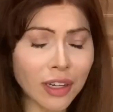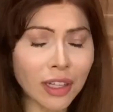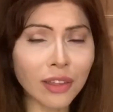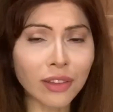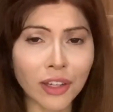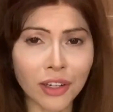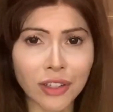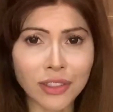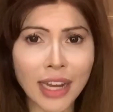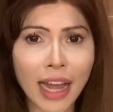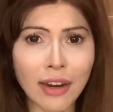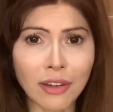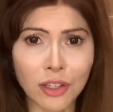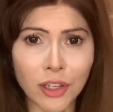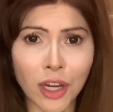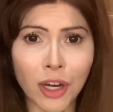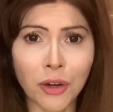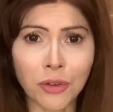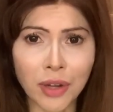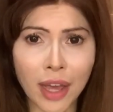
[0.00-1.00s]
to learn how to
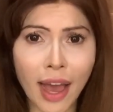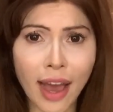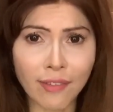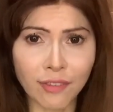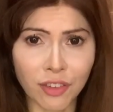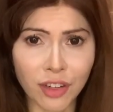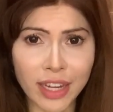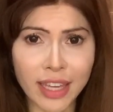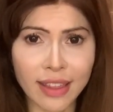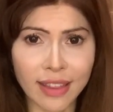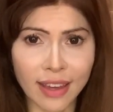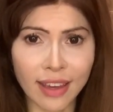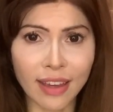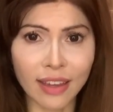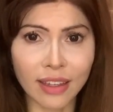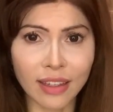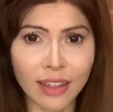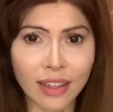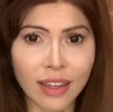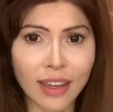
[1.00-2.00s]
code
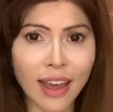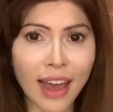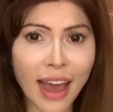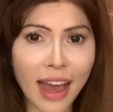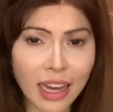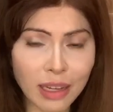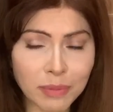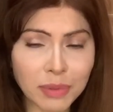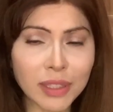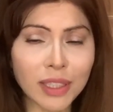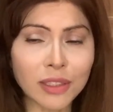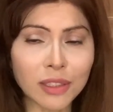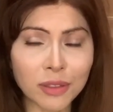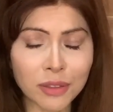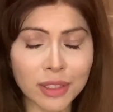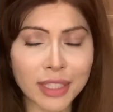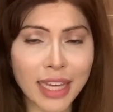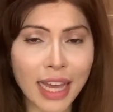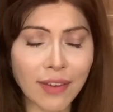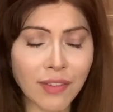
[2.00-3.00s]
everything.
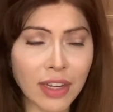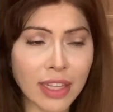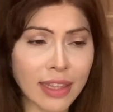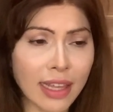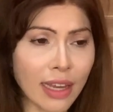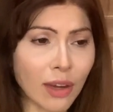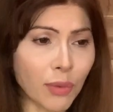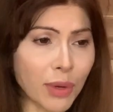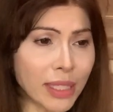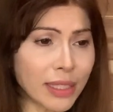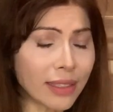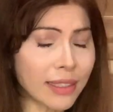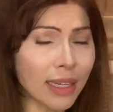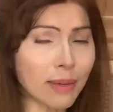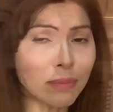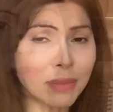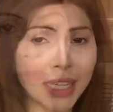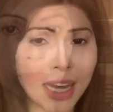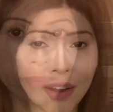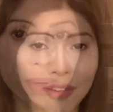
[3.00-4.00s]
Absolutely everything. We
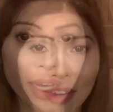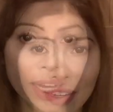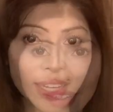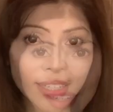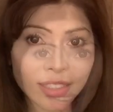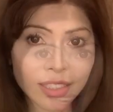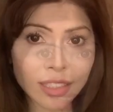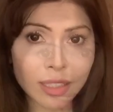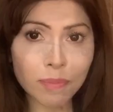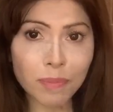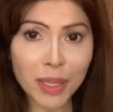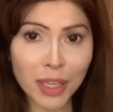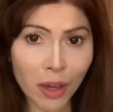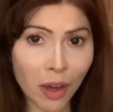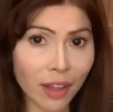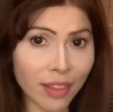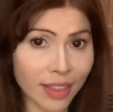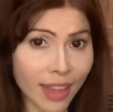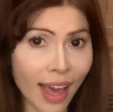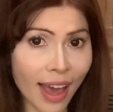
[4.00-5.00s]
skimped out on nothing.
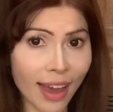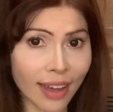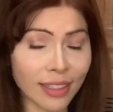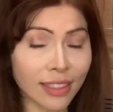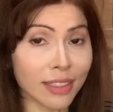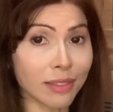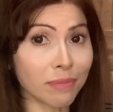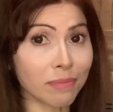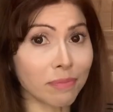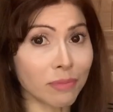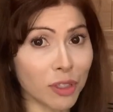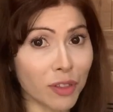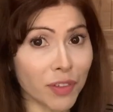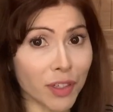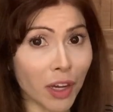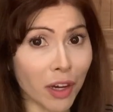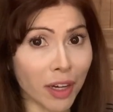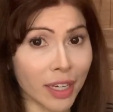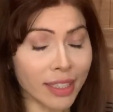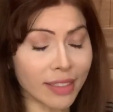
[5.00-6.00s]
Beyond that, and moving
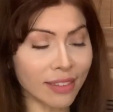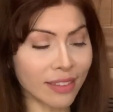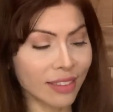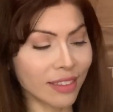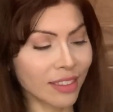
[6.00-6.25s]
on,